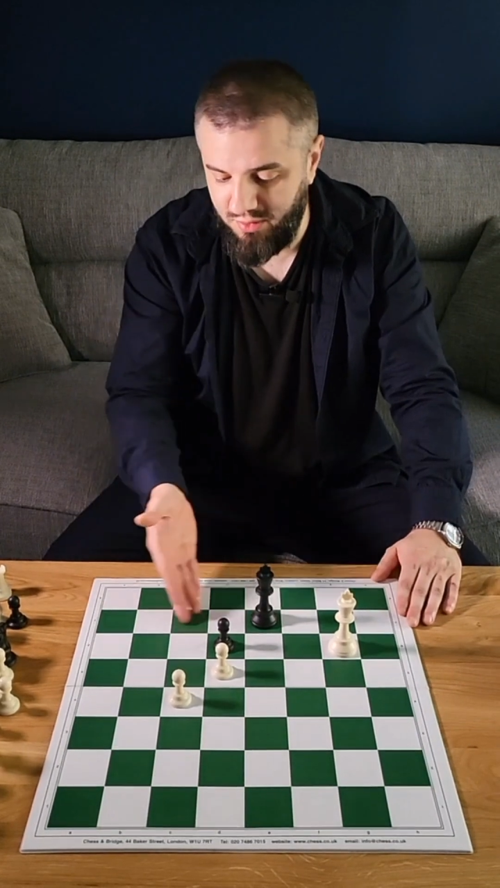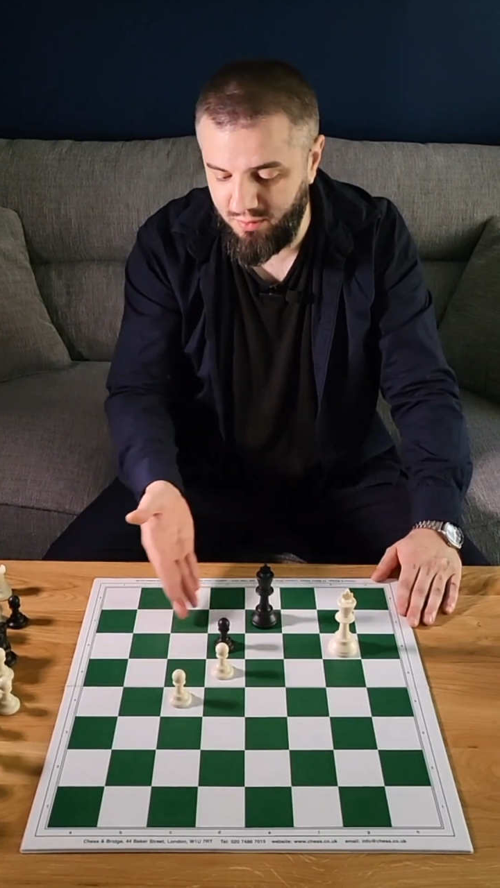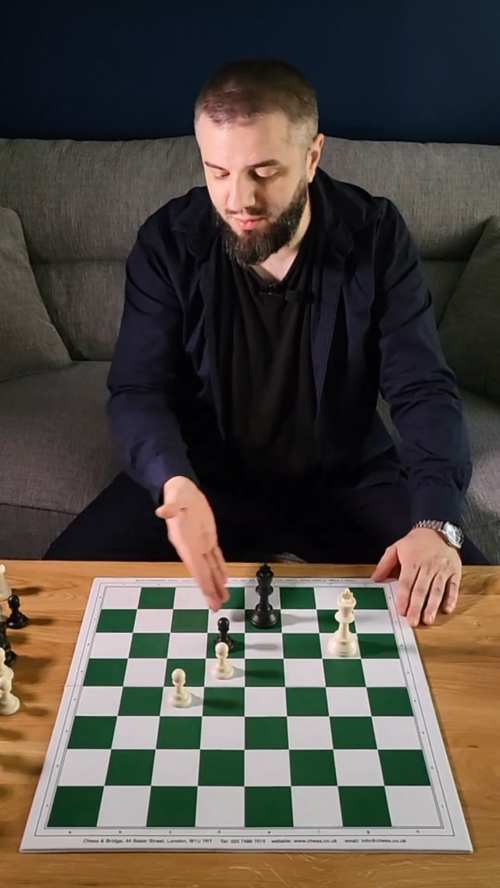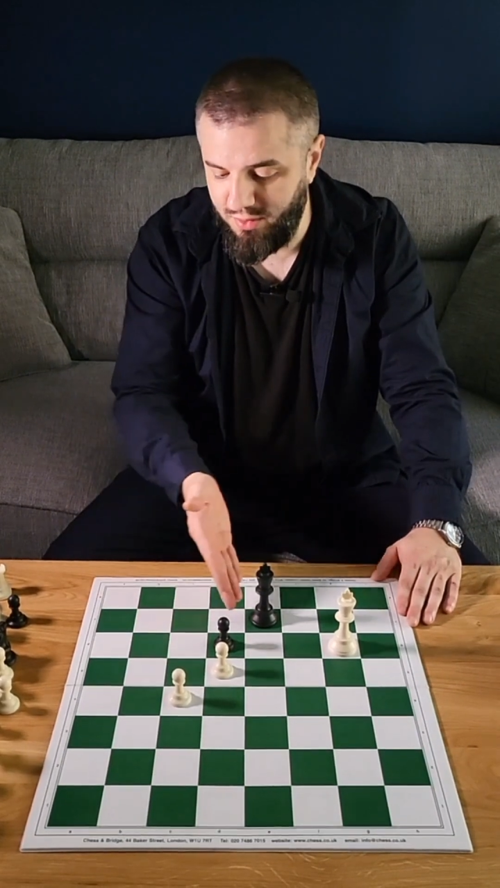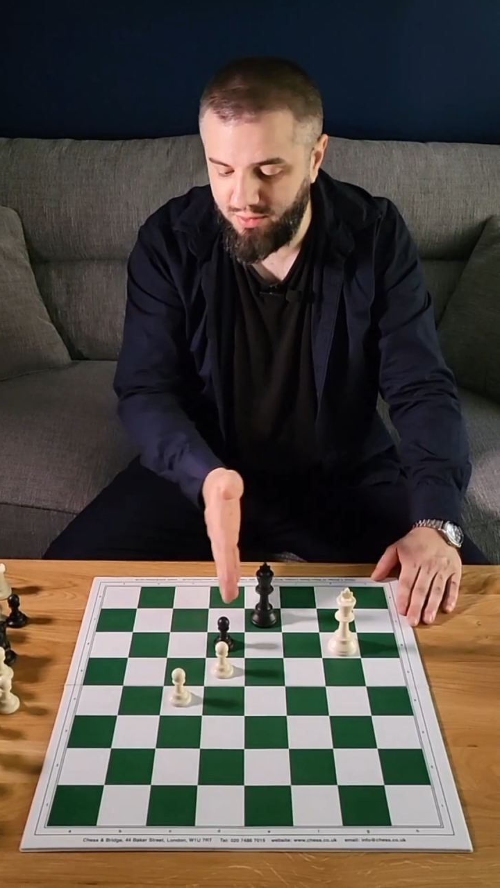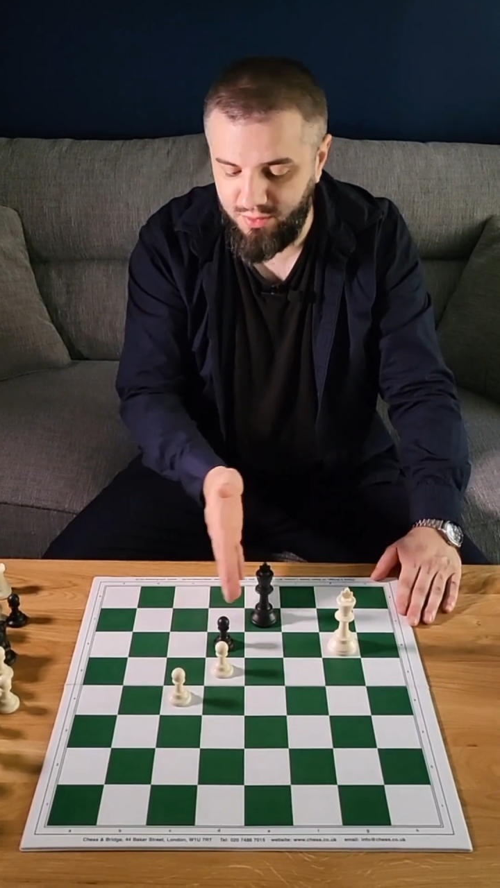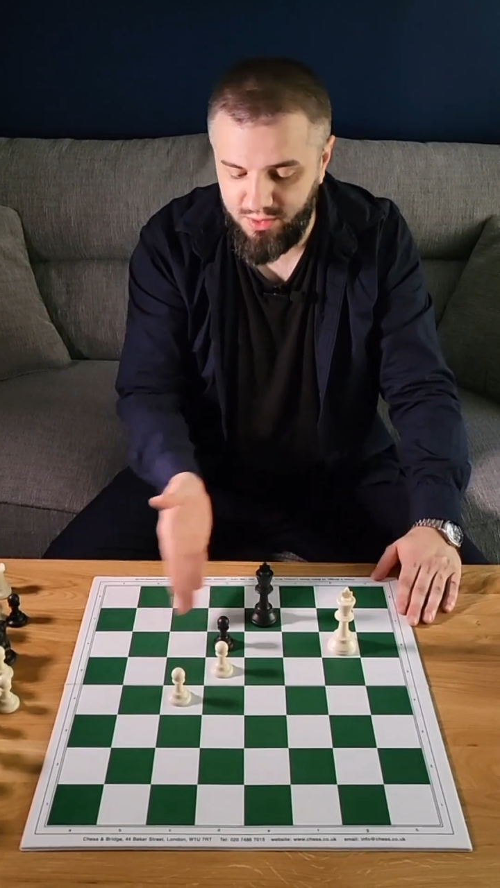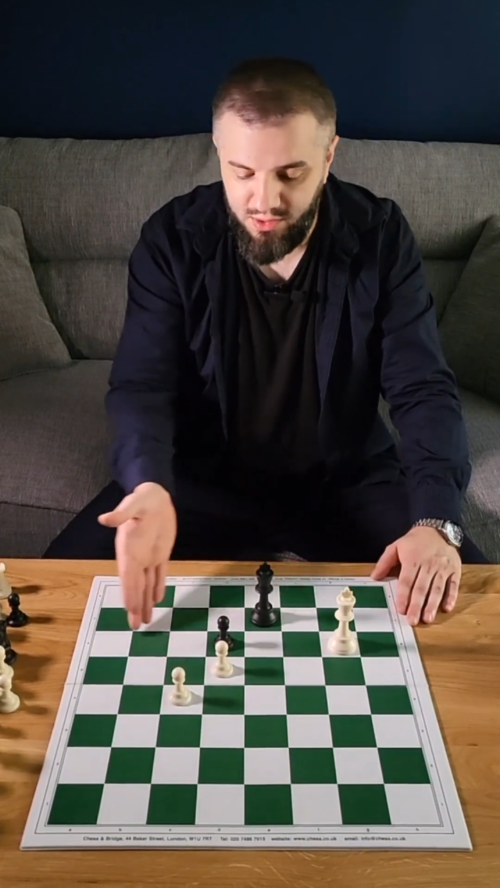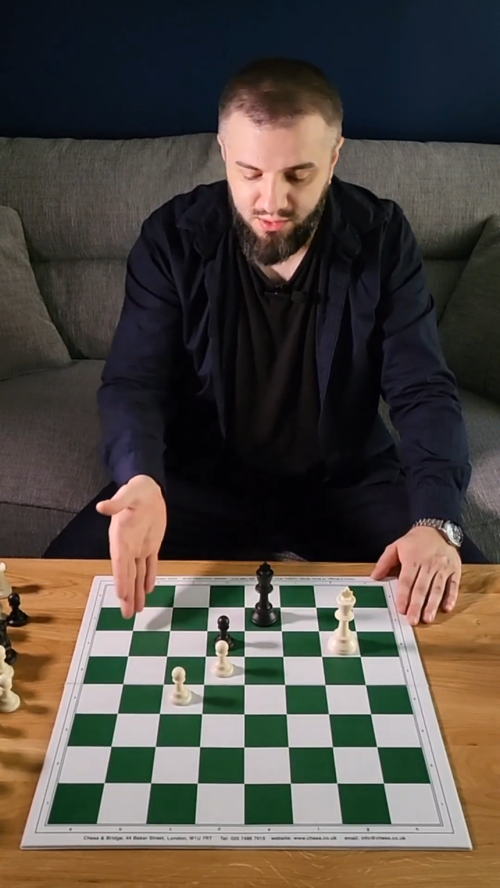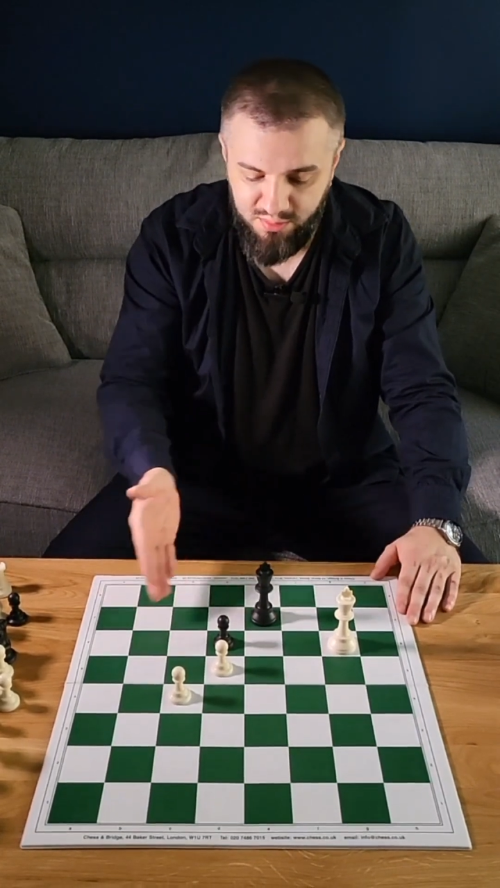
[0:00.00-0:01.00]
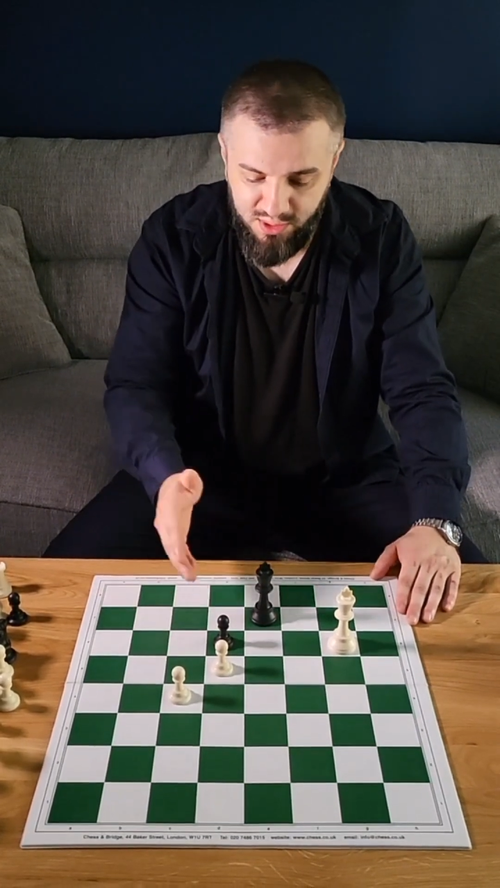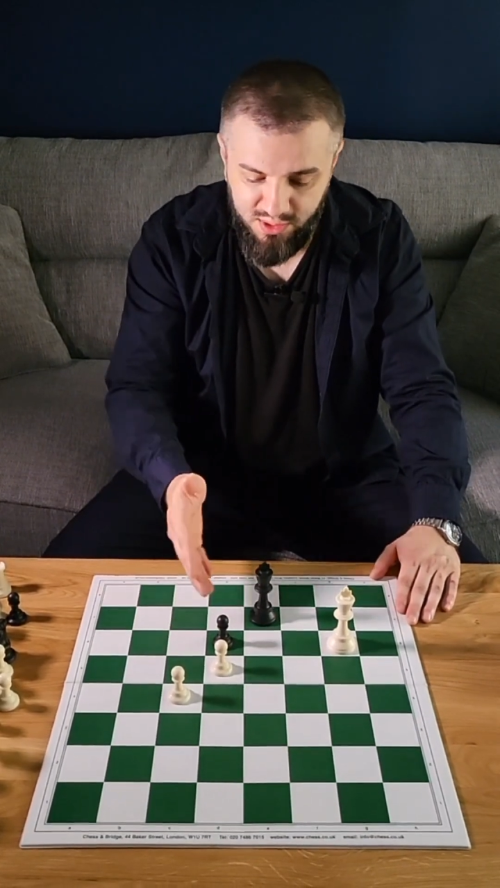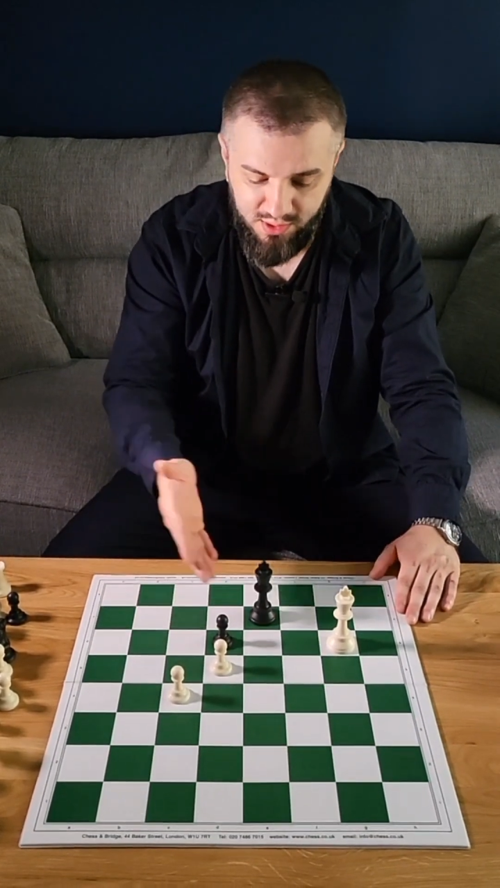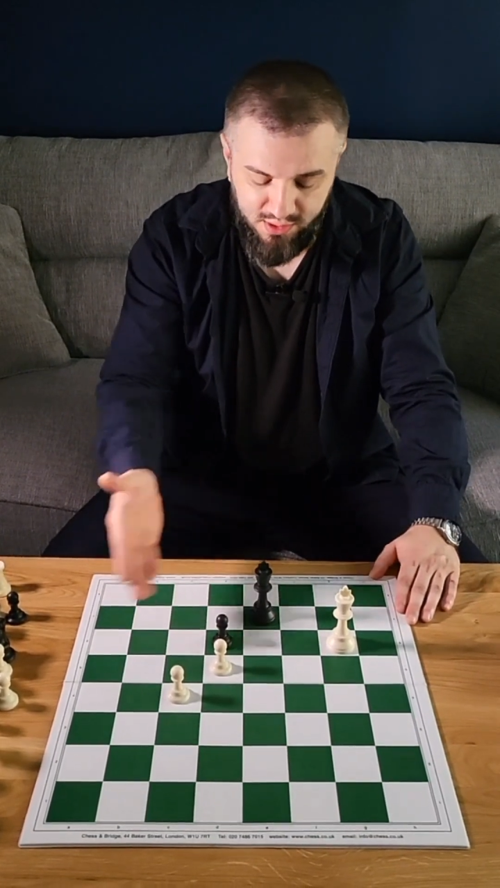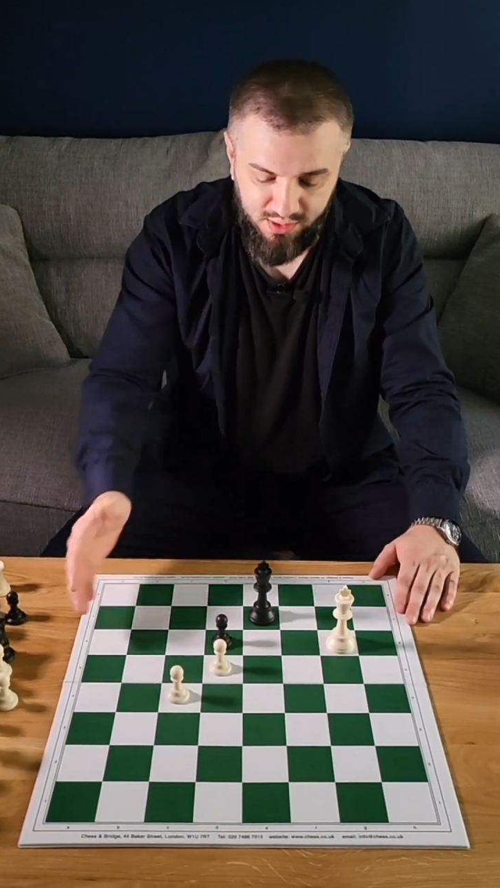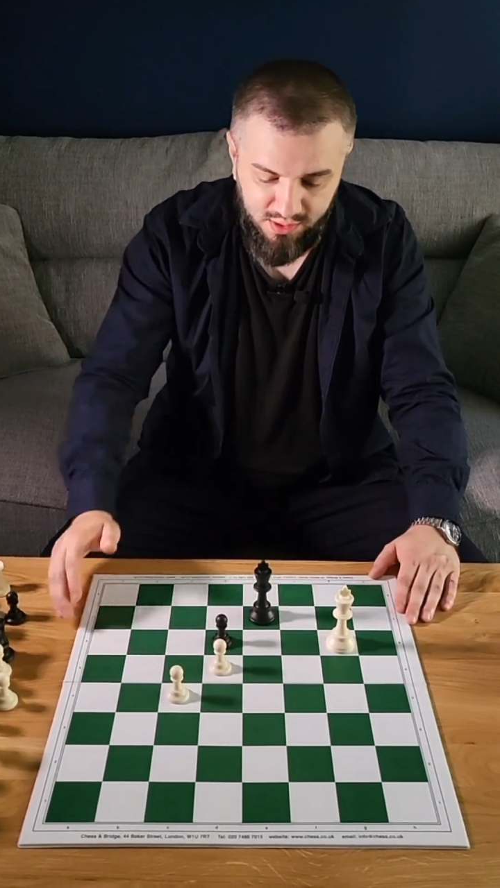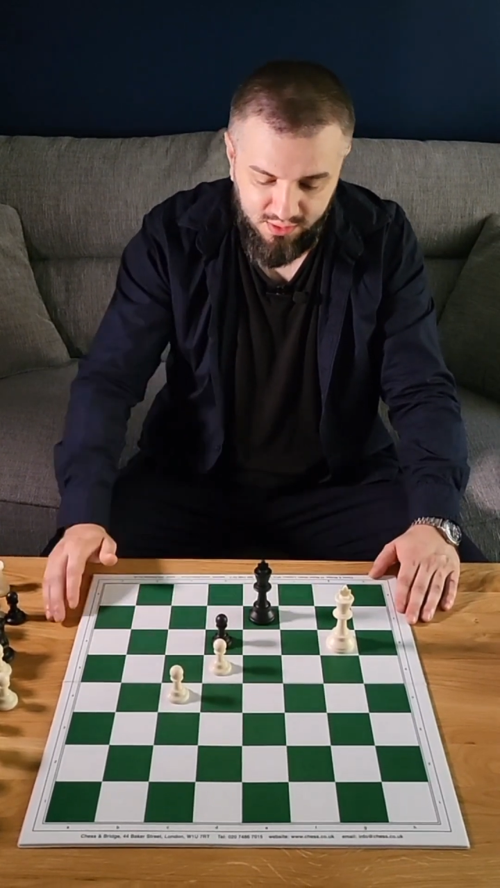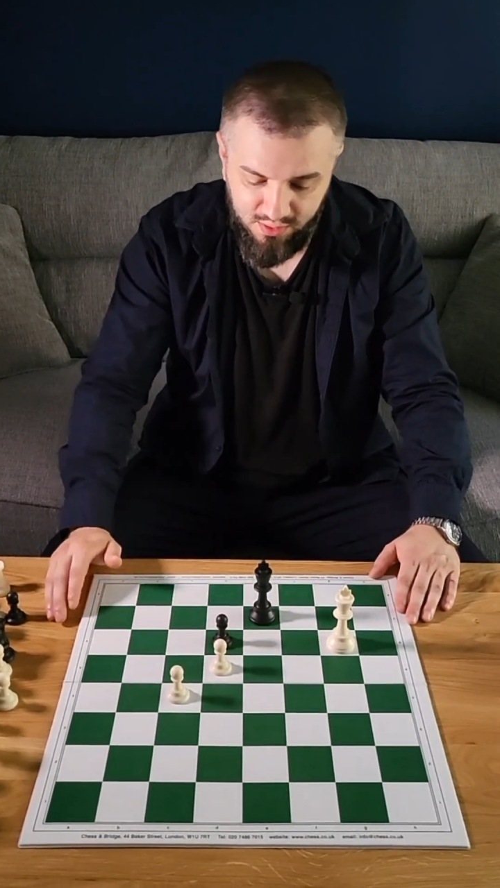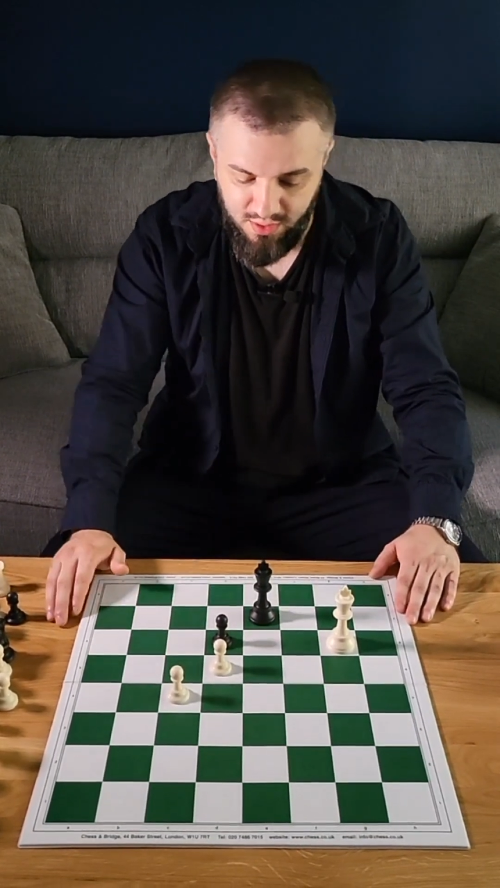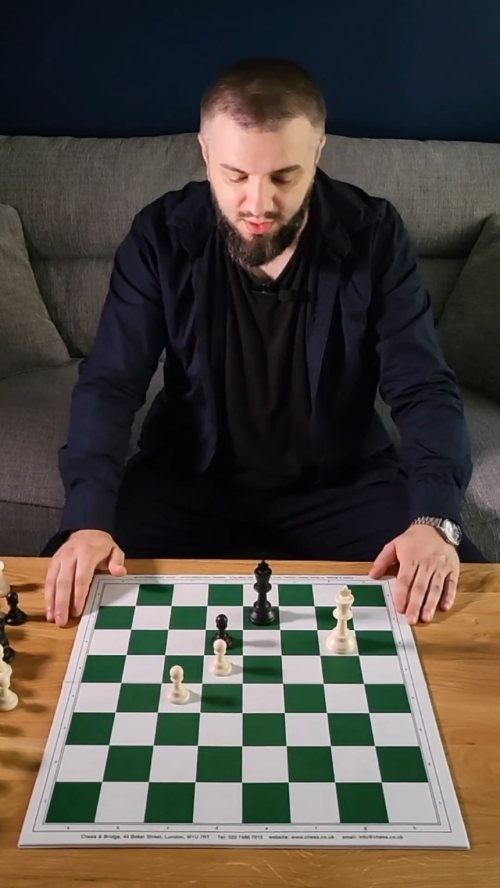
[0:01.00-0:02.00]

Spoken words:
we will continue a bit until